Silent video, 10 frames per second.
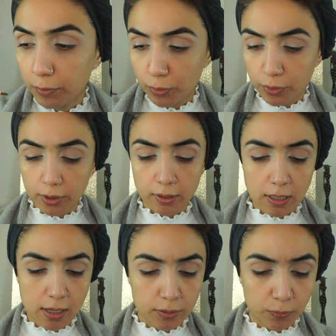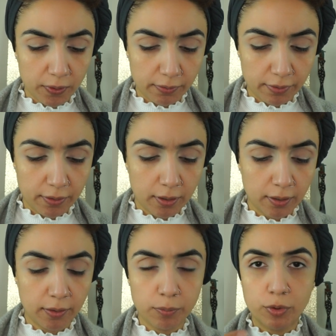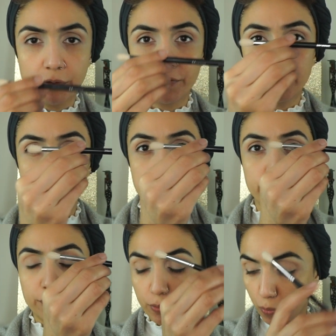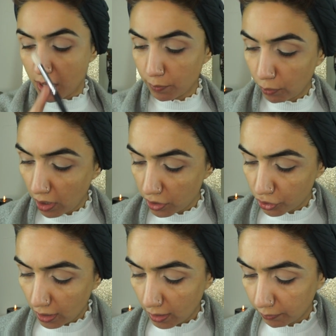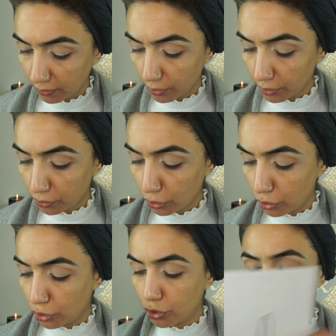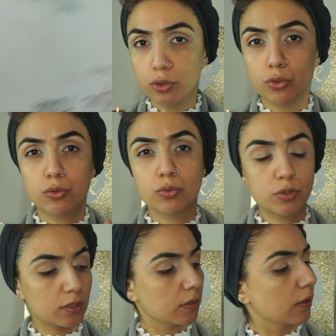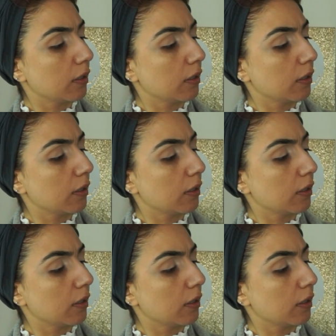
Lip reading: Going ahead with the Morphe 441 brush, and I'm going to use,